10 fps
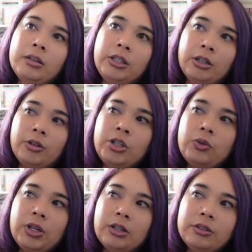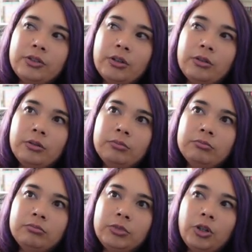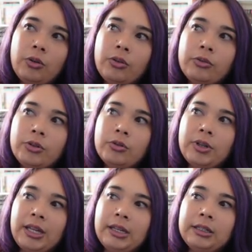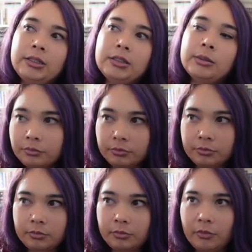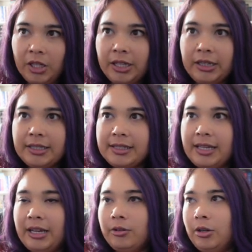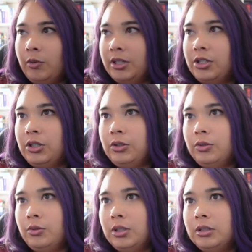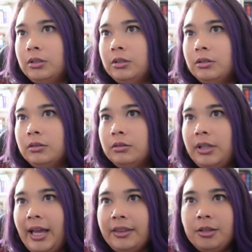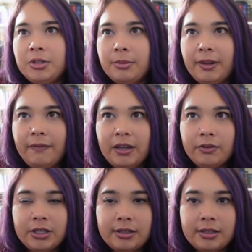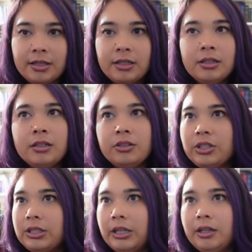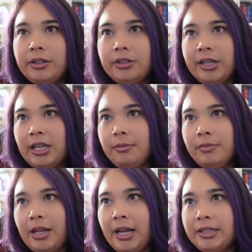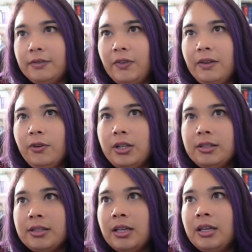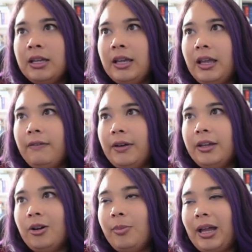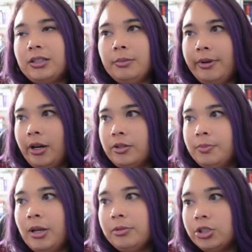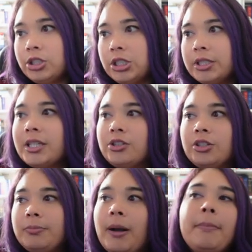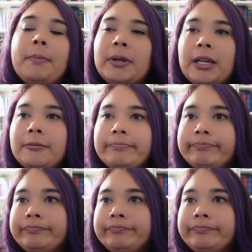you can also go through and, let's say I want to add them to my favorites. Just click on their name, add to favorites. If I go back to Browse Publishers, it should pop up again.